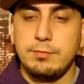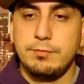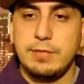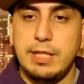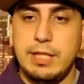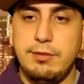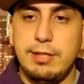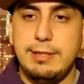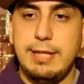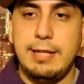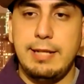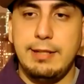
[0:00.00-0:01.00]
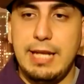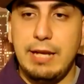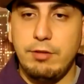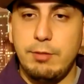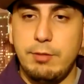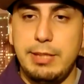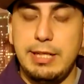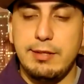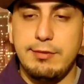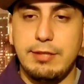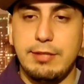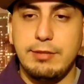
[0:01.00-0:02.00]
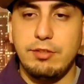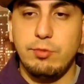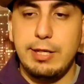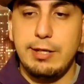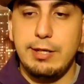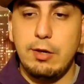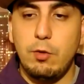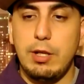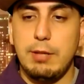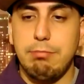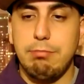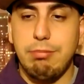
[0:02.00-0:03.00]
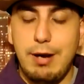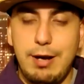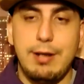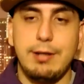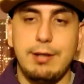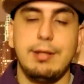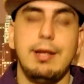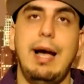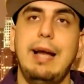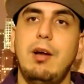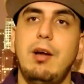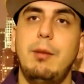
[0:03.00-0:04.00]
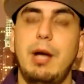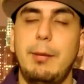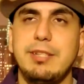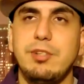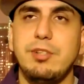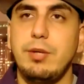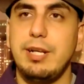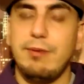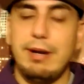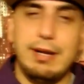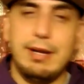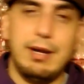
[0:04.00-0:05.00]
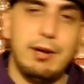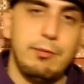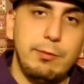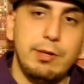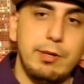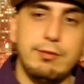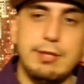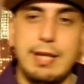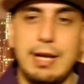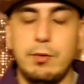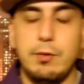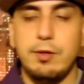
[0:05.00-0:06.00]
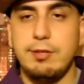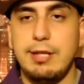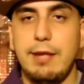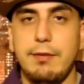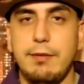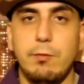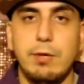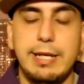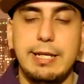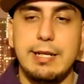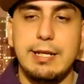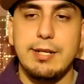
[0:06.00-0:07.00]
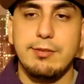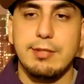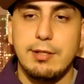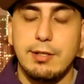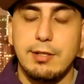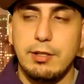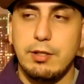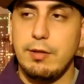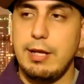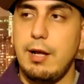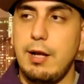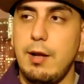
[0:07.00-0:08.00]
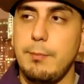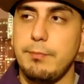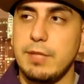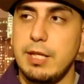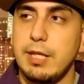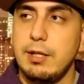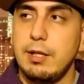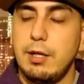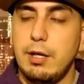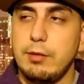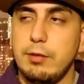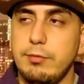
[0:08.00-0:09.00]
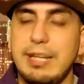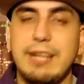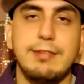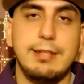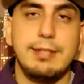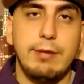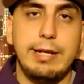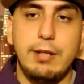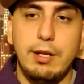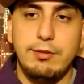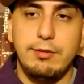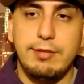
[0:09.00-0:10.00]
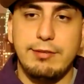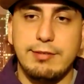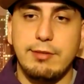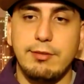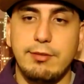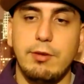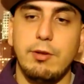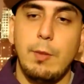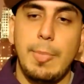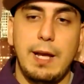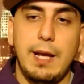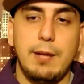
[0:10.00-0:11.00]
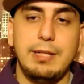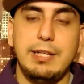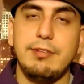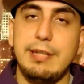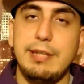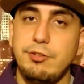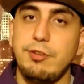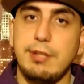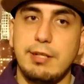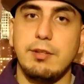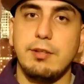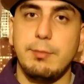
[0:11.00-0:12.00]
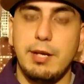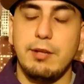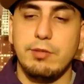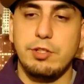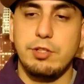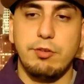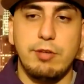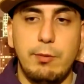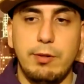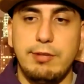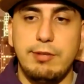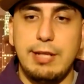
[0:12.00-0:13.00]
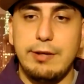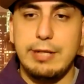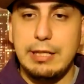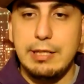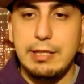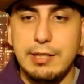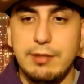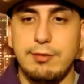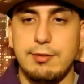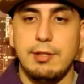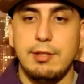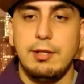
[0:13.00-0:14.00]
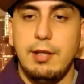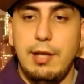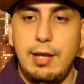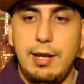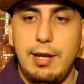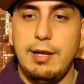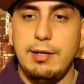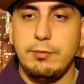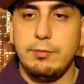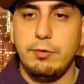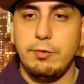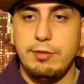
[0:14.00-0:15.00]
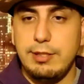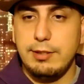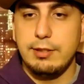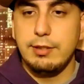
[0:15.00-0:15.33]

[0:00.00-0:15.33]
He said, "Dan, the Cavs are beating the Celtics with no LeBron." I know. I'm gonna tune in right now. I really want to see that. I want to see how the rookie does. That Sexton, right? Colin Sexton. So he looks interesting, to be honest with you. So I want to see how he looks, and we'll see.